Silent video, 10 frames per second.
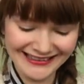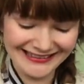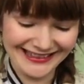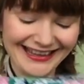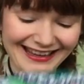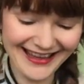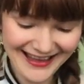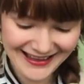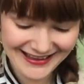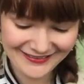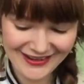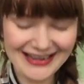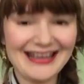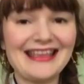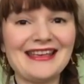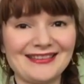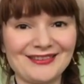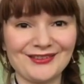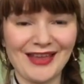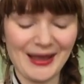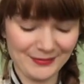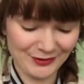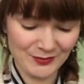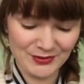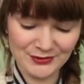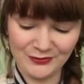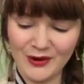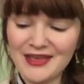So it's just absolutely beautiful.